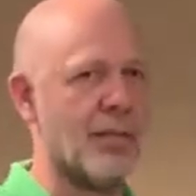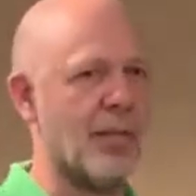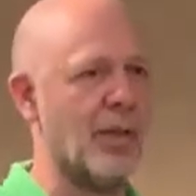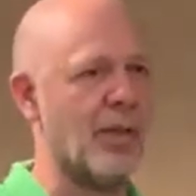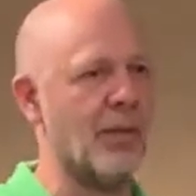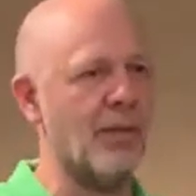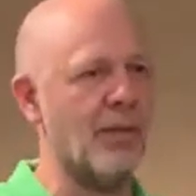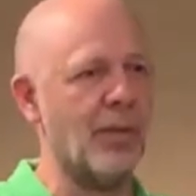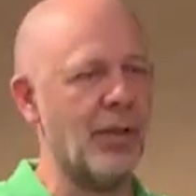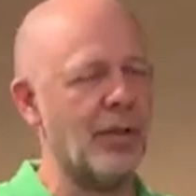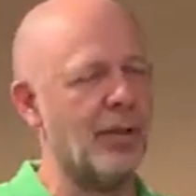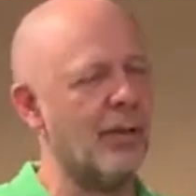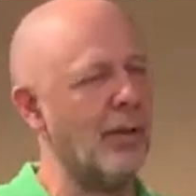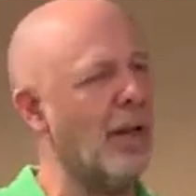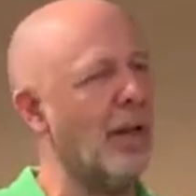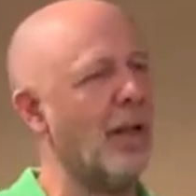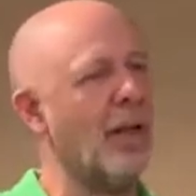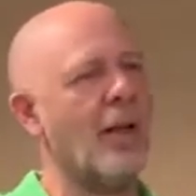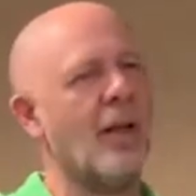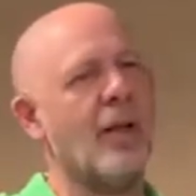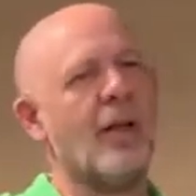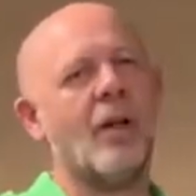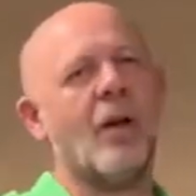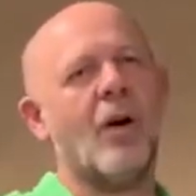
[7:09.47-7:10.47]
with
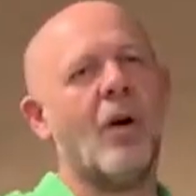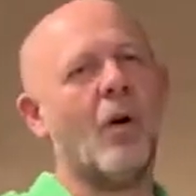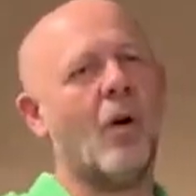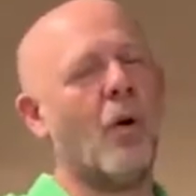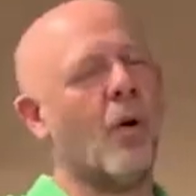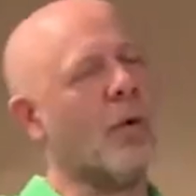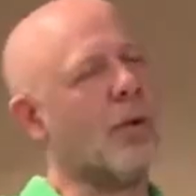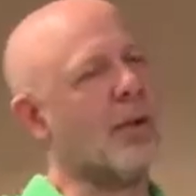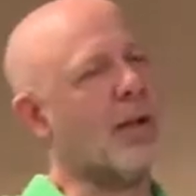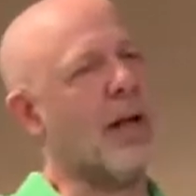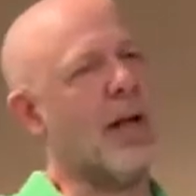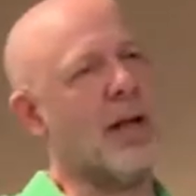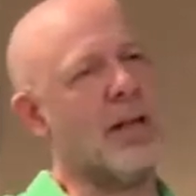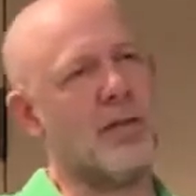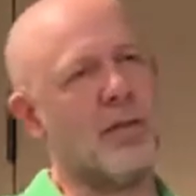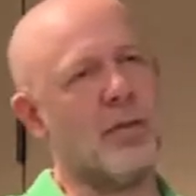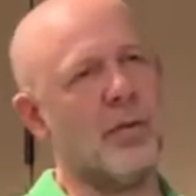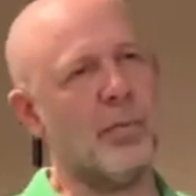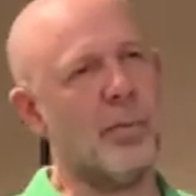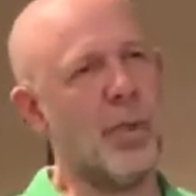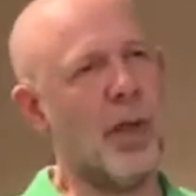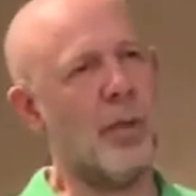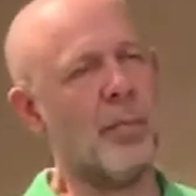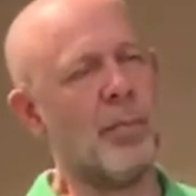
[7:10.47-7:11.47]
all kinds of
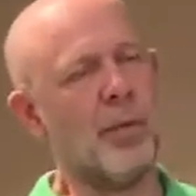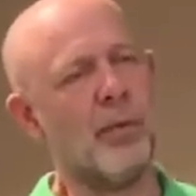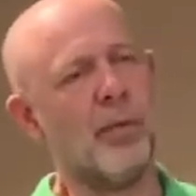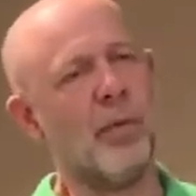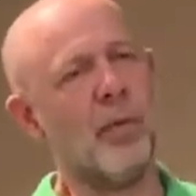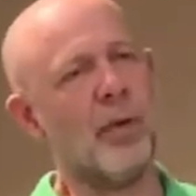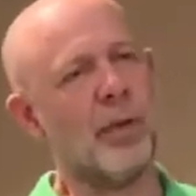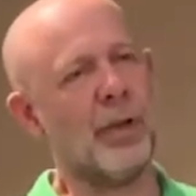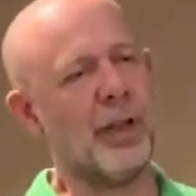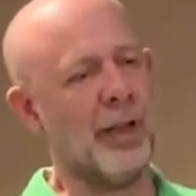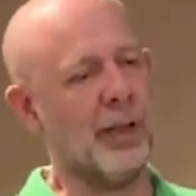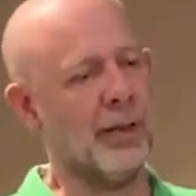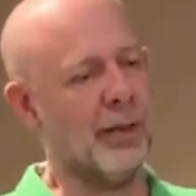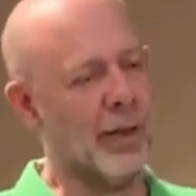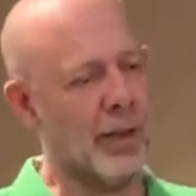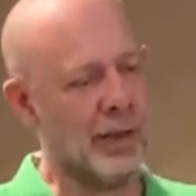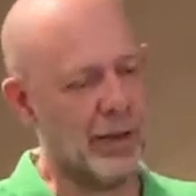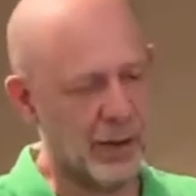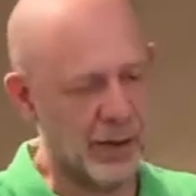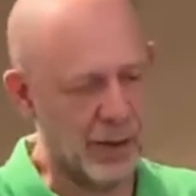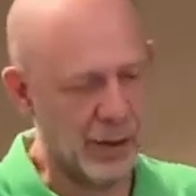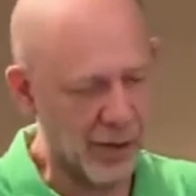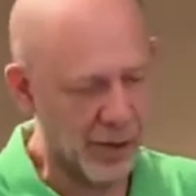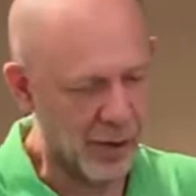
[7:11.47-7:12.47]
paperwork, and then
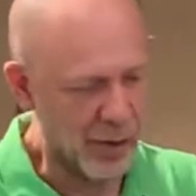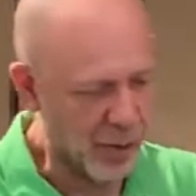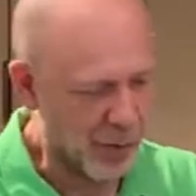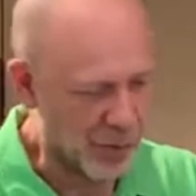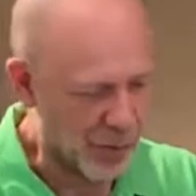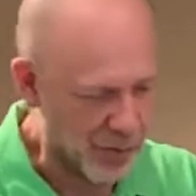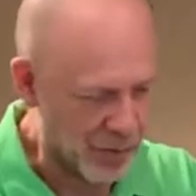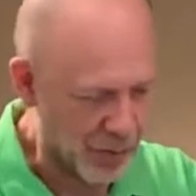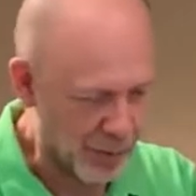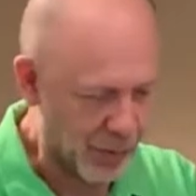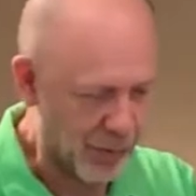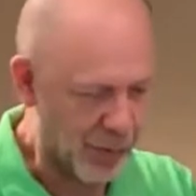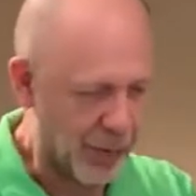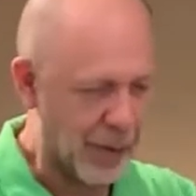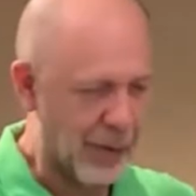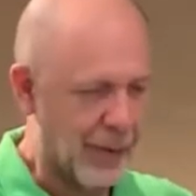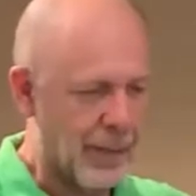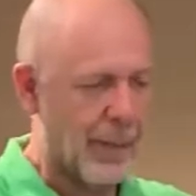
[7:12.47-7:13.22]
he goes through